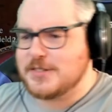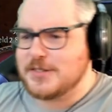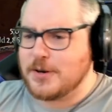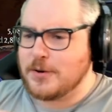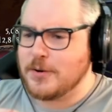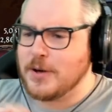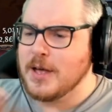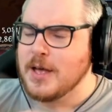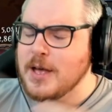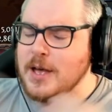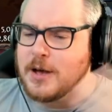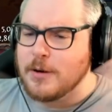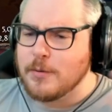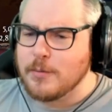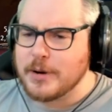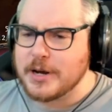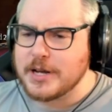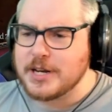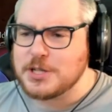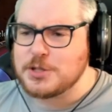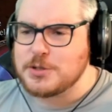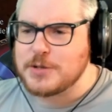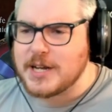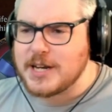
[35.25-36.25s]
So we're
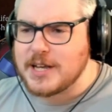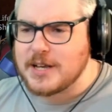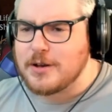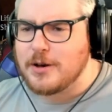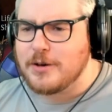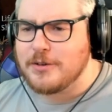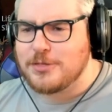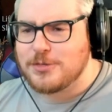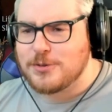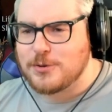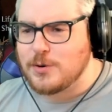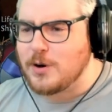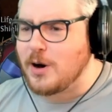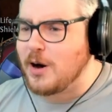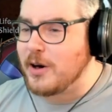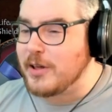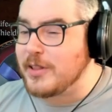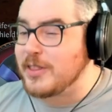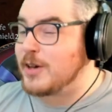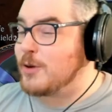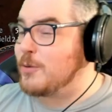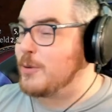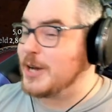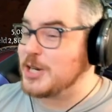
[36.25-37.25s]
going to try to go through
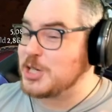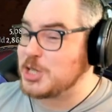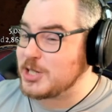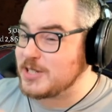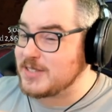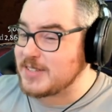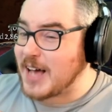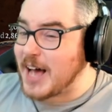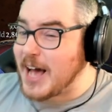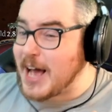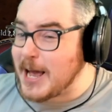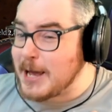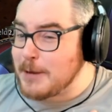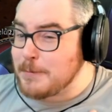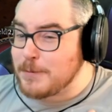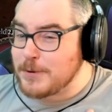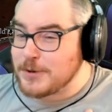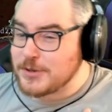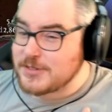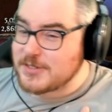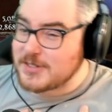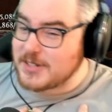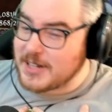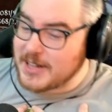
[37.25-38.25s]
all the questions I
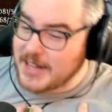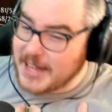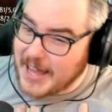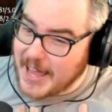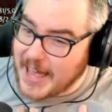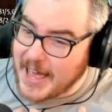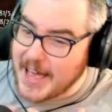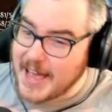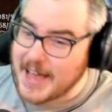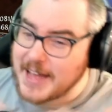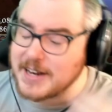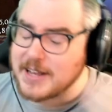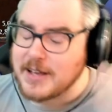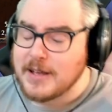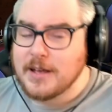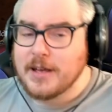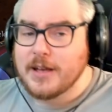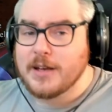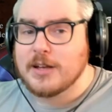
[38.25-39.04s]
personally had